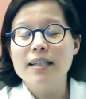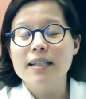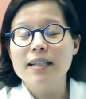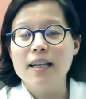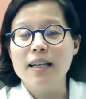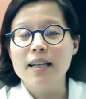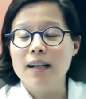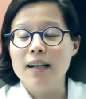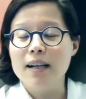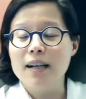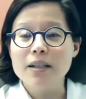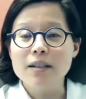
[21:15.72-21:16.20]

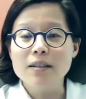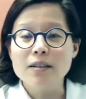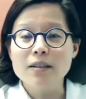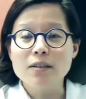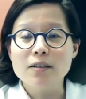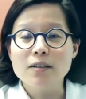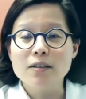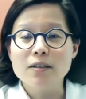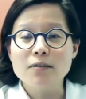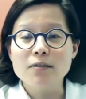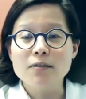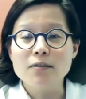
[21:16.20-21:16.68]
um, they're
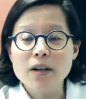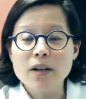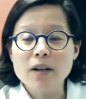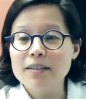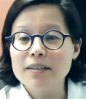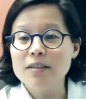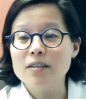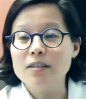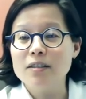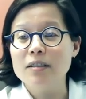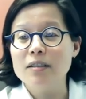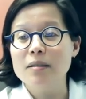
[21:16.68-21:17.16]
afraid
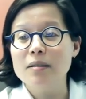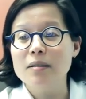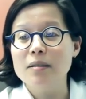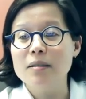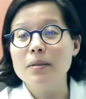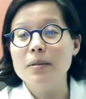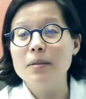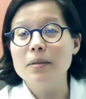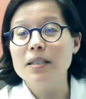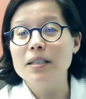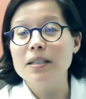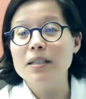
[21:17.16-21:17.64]
that they're going to
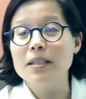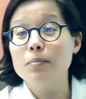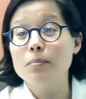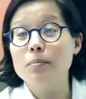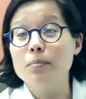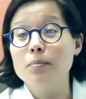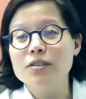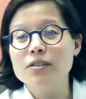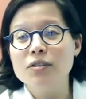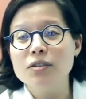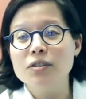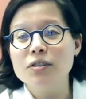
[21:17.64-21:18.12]
be a
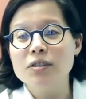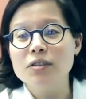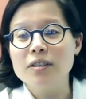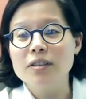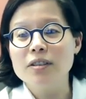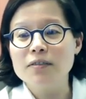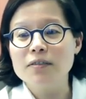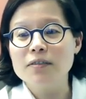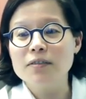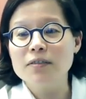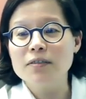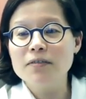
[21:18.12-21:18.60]
burden to
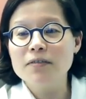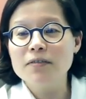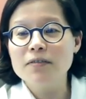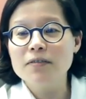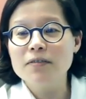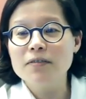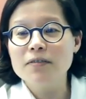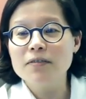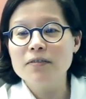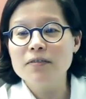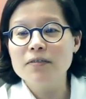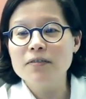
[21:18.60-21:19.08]
their
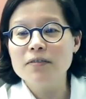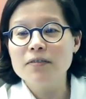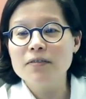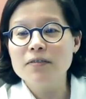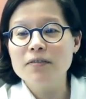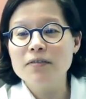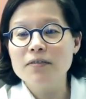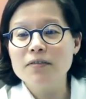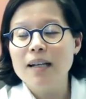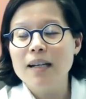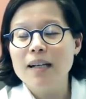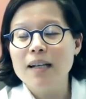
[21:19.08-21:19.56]
family.
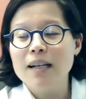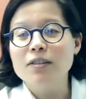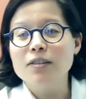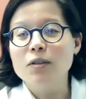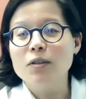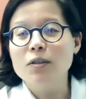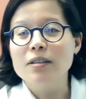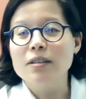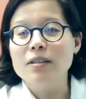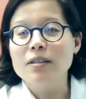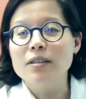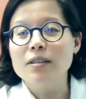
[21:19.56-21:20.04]
You know,
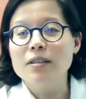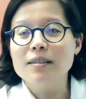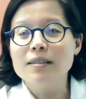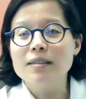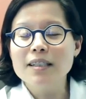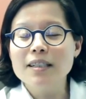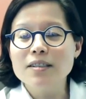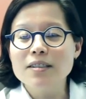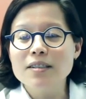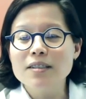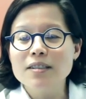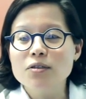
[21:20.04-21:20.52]
the
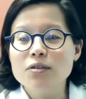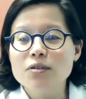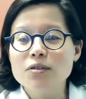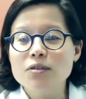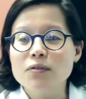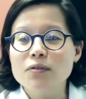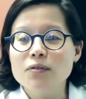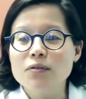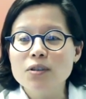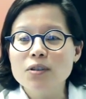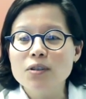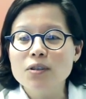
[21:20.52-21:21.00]
leakage of
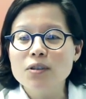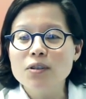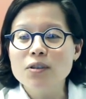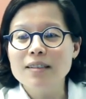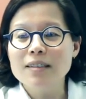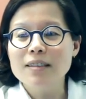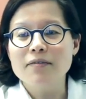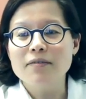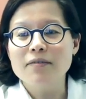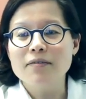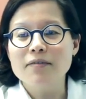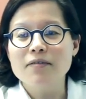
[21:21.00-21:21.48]
urine
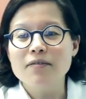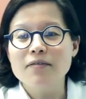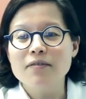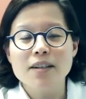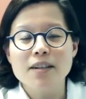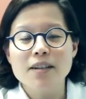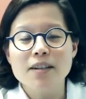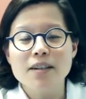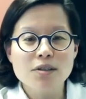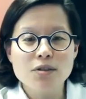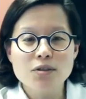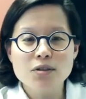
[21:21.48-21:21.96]
and
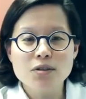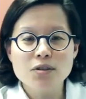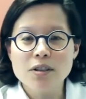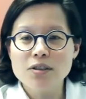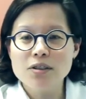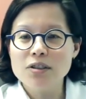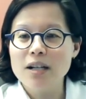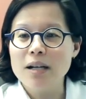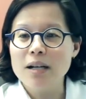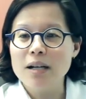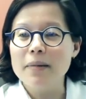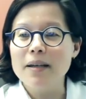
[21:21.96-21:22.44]
vaginal
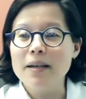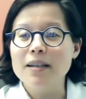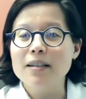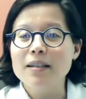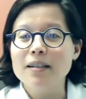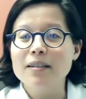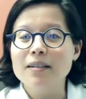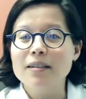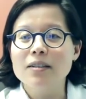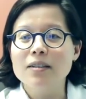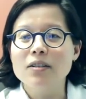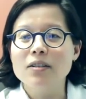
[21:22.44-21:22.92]
discharge that may
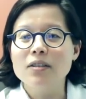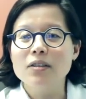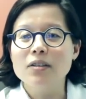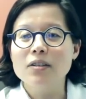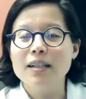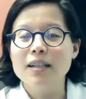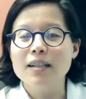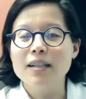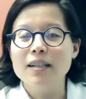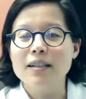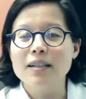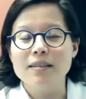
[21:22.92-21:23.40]
occur
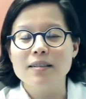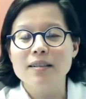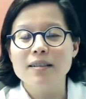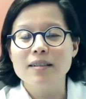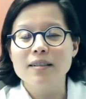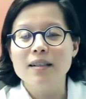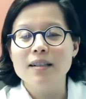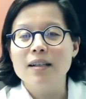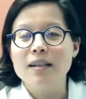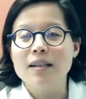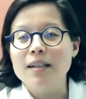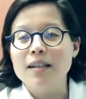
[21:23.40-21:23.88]
can,
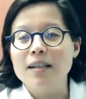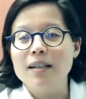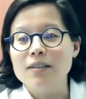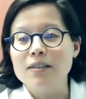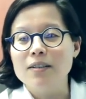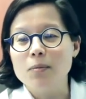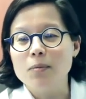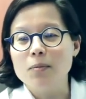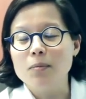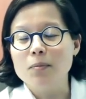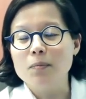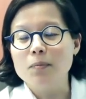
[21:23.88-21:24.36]
you
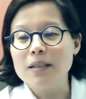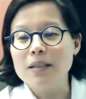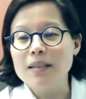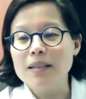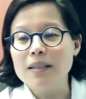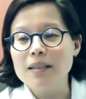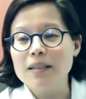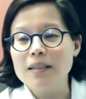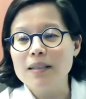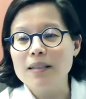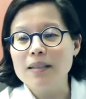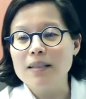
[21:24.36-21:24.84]
know,
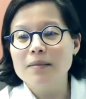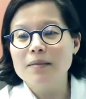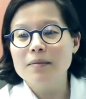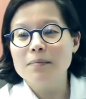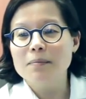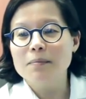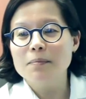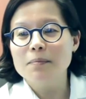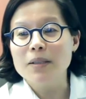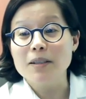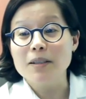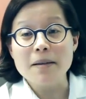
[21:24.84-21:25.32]
be
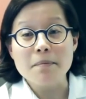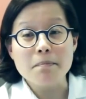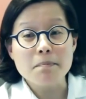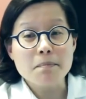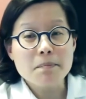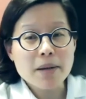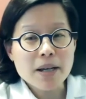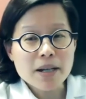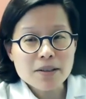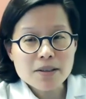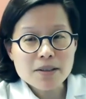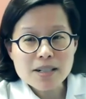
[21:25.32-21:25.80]
be
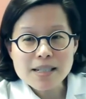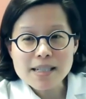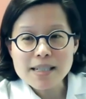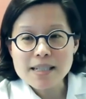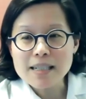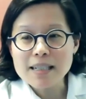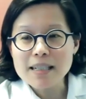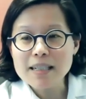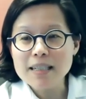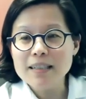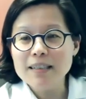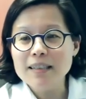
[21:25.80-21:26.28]

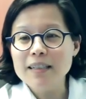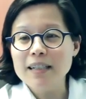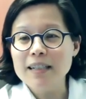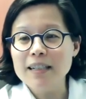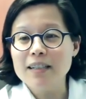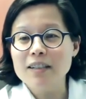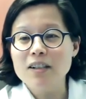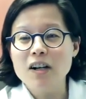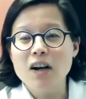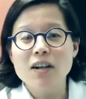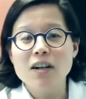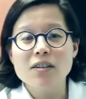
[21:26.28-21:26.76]
embarrassing,
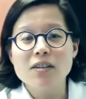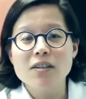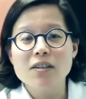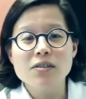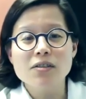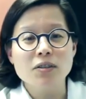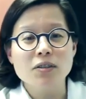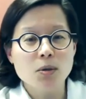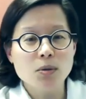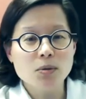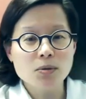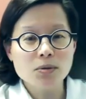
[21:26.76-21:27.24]
can cause
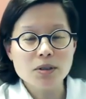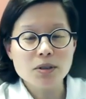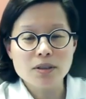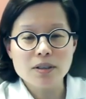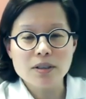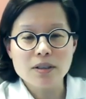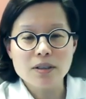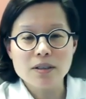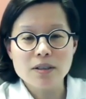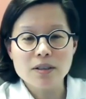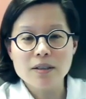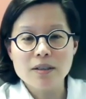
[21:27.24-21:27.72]
an
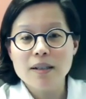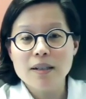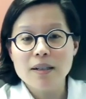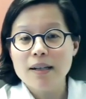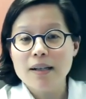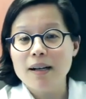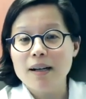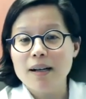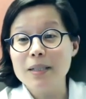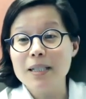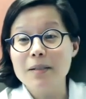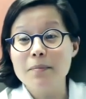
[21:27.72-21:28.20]
odor,
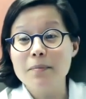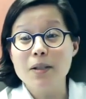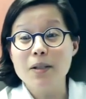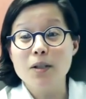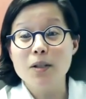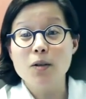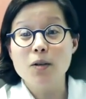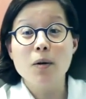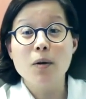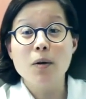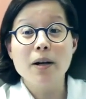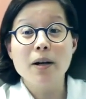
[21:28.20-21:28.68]
um, can
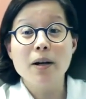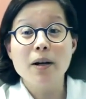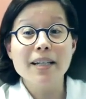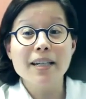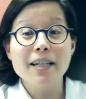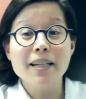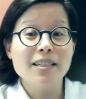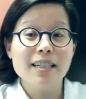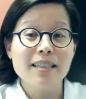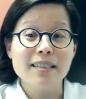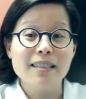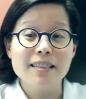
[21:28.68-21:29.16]
be quite
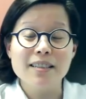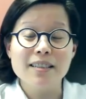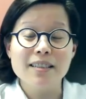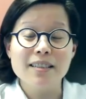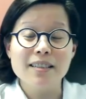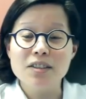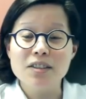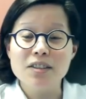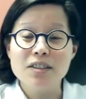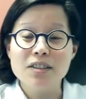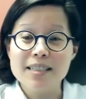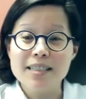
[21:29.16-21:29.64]
irritating
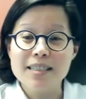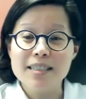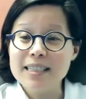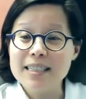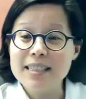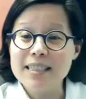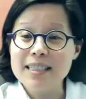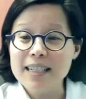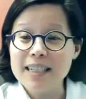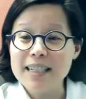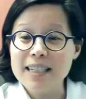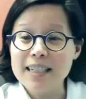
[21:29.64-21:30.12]
to the
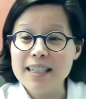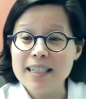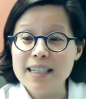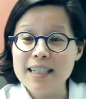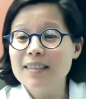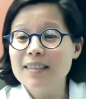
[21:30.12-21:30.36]
skin.